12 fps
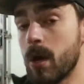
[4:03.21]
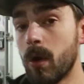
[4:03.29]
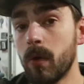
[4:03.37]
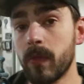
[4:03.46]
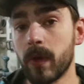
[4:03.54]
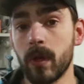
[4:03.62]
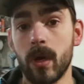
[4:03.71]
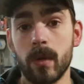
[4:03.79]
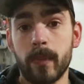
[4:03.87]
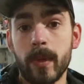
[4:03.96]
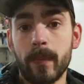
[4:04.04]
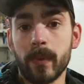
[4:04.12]
know that a lot
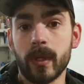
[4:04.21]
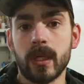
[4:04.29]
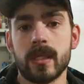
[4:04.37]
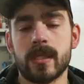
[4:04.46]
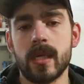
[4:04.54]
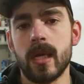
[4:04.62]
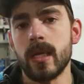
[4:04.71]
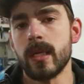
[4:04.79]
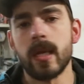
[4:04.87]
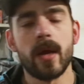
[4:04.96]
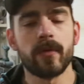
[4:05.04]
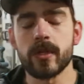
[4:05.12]
of people are gonna say
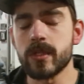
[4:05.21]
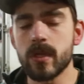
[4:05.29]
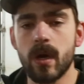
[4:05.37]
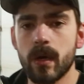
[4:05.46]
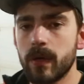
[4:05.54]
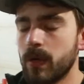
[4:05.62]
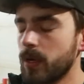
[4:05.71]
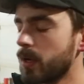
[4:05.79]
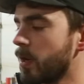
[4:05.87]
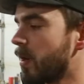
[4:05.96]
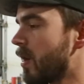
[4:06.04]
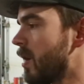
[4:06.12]
you never solder on a
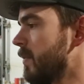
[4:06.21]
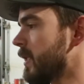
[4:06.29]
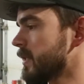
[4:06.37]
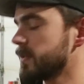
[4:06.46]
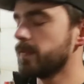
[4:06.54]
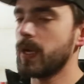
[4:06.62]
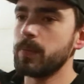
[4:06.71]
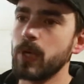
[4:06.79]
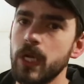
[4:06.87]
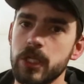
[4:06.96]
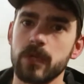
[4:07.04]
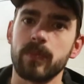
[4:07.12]
car because the
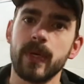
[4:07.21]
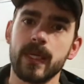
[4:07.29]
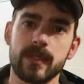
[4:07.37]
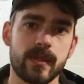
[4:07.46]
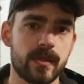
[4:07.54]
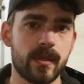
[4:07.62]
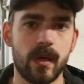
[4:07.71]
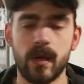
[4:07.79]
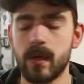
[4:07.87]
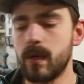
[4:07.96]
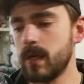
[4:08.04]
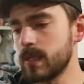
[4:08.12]
vibration breaks the
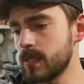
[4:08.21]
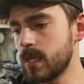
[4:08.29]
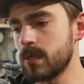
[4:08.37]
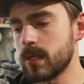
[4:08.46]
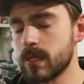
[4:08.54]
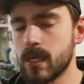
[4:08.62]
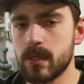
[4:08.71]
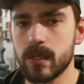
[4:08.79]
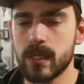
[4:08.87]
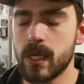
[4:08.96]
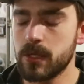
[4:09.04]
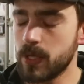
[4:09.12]
solder, etc, etc,
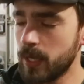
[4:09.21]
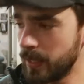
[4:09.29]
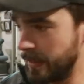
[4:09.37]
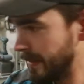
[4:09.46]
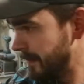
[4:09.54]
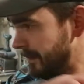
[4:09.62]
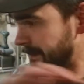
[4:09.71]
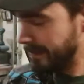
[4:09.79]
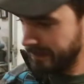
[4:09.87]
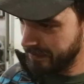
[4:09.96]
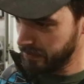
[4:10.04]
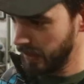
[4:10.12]
etc.
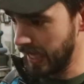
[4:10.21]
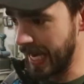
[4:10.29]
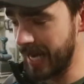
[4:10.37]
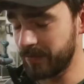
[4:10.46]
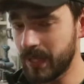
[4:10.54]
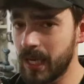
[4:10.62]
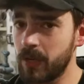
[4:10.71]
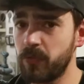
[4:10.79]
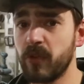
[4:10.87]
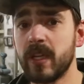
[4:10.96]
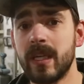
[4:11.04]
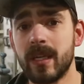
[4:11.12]
I've done it
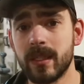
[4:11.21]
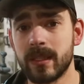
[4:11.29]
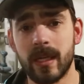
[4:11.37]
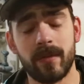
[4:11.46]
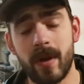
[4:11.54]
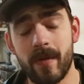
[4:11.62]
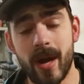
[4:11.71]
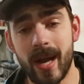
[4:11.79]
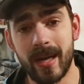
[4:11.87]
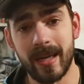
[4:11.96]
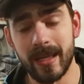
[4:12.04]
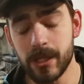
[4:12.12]
for years and I've never
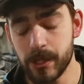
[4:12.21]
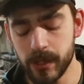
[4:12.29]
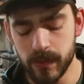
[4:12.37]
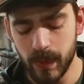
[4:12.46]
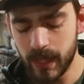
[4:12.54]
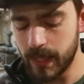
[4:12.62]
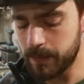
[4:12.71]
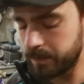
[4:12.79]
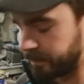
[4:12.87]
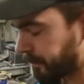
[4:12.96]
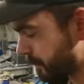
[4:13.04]
had any issues with it.